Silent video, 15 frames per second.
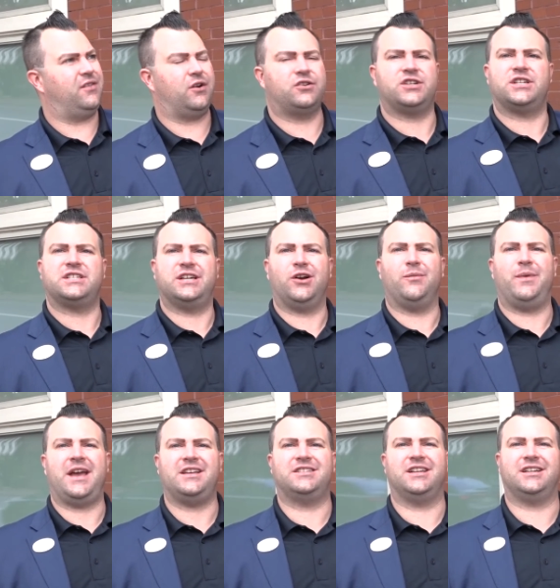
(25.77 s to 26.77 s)
they're just here
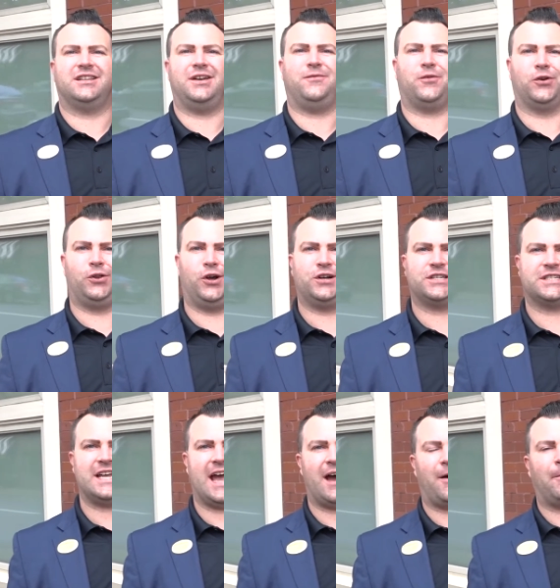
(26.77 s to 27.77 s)
basically for
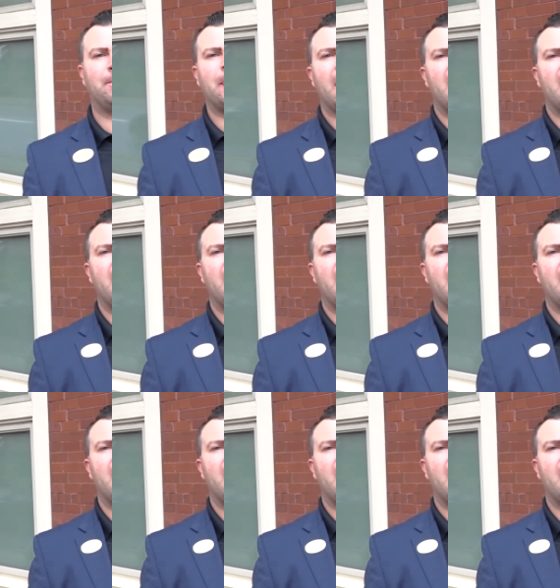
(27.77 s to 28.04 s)
looks now.